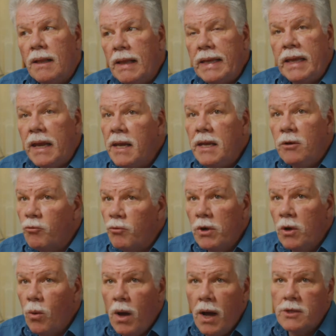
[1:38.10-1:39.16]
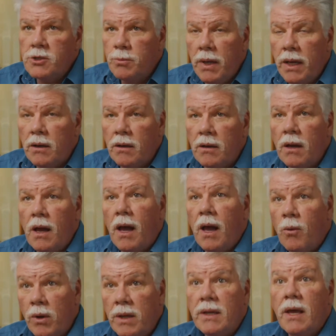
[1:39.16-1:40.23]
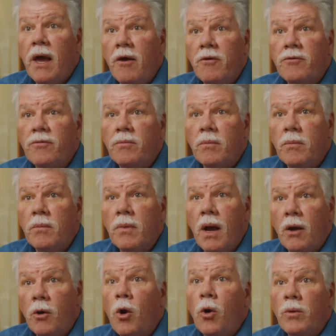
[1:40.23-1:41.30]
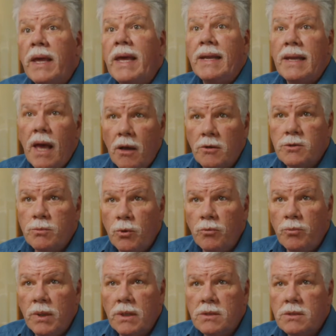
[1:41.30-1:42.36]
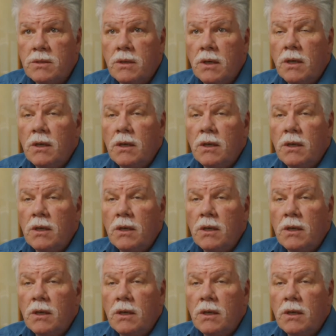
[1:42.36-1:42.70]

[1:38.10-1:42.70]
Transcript: like any real watchmaker, I wanted to have our own in-house movements.